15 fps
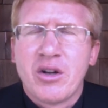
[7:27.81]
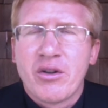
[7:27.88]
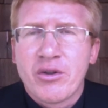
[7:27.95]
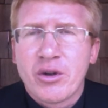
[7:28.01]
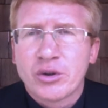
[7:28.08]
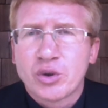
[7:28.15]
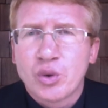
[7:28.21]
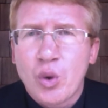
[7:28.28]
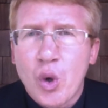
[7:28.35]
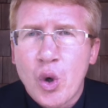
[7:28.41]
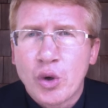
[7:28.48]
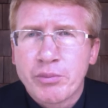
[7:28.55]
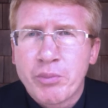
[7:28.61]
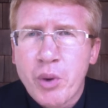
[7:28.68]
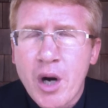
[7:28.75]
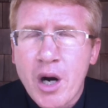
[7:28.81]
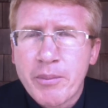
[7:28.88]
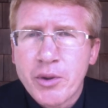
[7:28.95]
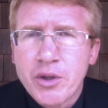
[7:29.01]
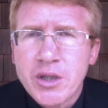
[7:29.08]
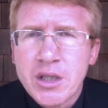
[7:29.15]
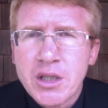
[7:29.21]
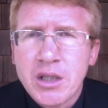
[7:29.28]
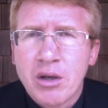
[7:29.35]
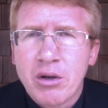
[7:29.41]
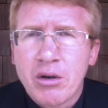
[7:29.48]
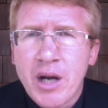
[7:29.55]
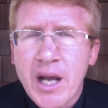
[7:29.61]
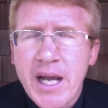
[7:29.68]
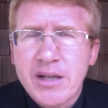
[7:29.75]
Those who owned property
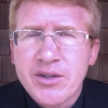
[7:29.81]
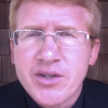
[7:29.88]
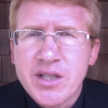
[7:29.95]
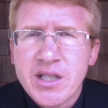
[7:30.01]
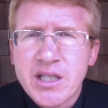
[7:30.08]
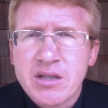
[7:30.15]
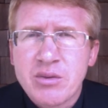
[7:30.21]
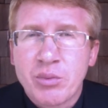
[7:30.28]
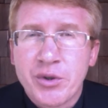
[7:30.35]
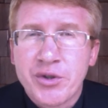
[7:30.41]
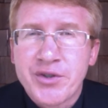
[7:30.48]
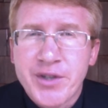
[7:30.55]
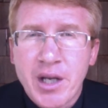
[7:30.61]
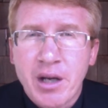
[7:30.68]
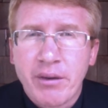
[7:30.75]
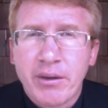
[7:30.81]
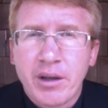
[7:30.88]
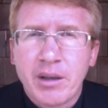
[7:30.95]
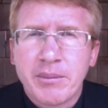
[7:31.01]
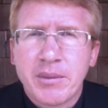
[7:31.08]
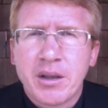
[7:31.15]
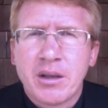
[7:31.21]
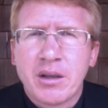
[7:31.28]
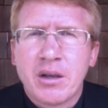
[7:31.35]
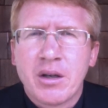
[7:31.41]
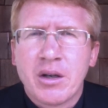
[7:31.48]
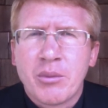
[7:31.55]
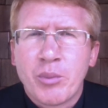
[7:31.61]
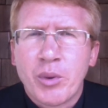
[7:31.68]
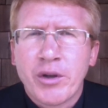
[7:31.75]
or houses would sell them,
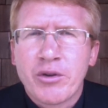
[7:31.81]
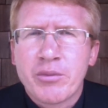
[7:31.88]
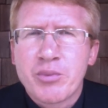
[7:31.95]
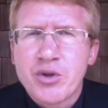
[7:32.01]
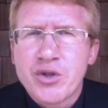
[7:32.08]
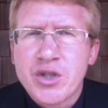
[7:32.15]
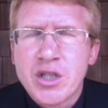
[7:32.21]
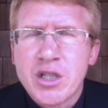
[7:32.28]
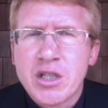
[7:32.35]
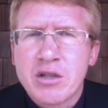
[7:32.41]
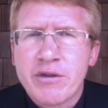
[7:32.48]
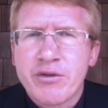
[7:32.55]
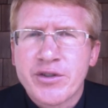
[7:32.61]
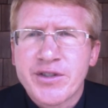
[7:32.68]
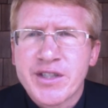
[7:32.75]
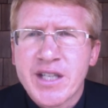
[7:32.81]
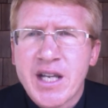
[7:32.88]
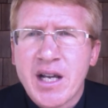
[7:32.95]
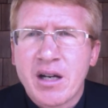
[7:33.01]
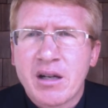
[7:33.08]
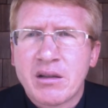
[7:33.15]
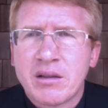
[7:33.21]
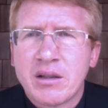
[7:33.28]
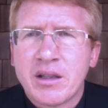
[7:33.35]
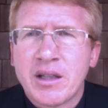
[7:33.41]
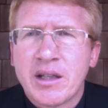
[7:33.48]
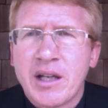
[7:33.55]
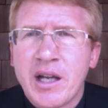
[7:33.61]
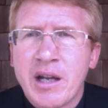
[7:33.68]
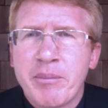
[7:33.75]
bring the proceeds of the sale,
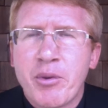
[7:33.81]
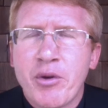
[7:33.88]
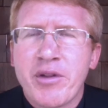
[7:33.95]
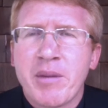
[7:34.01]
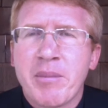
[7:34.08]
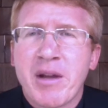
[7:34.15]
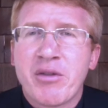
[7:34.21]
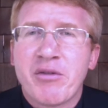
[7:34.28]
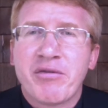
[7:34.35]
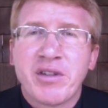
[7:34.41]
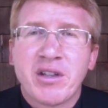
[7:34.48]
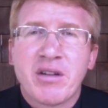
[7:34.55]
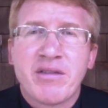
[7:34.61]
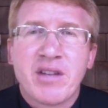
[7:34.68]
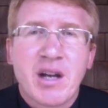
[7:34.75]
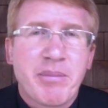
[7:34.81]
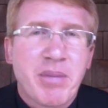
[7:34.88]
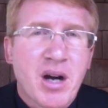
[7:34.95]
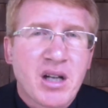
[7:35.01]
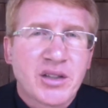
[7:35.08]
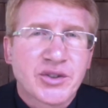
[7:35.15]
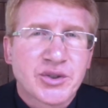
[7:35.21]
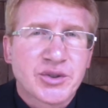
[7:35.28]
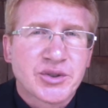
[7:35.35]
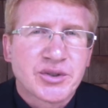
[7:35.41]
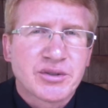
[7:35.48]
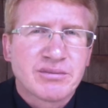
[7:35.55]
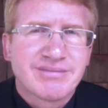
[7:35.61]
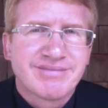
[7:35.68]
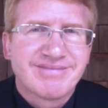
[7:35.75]
and put them at the feet of the apostles.
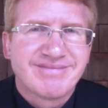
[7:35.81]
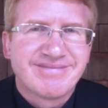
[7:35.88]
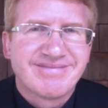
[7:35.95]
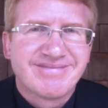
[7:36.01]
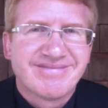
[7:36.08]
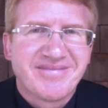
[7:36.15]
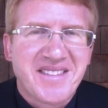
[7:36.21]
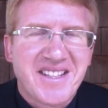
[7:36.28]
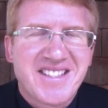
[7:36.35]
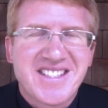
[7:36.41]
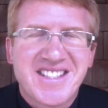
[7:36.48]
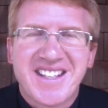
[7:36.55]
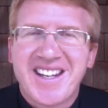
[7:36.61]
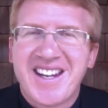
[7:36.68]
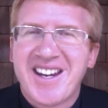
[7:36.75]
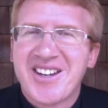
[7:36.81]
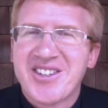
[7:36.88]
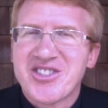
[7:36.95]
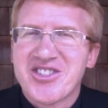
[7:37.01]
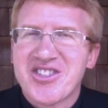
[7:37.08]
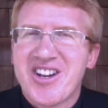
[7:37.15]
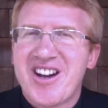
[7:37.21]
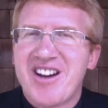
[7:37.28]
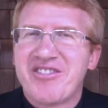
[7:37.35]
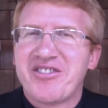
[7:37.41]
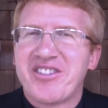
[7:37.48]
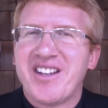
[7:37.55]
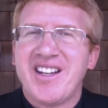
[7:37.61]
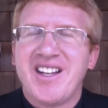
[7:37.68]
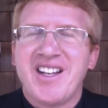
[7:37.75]
It scares us off,
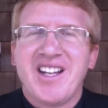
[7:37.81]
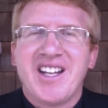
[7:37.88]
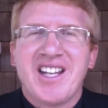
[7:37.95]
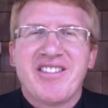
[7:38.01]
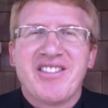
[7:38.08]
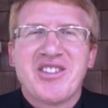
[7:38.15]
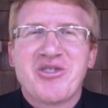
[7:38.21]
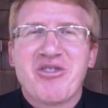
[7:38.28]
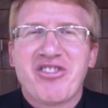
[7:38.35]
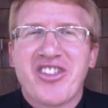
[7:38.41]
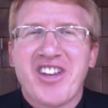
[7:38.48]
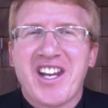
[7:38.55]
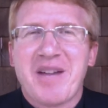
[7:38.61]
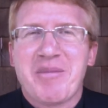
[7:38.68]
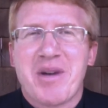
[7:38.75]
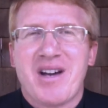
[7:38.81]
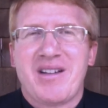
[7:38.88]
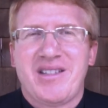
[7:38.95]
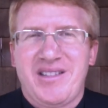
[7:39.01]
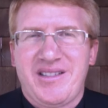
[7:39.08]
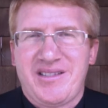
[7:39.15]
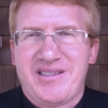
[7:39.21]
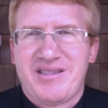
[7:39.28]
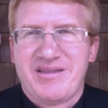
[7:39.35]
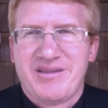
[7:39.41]
even to think about it.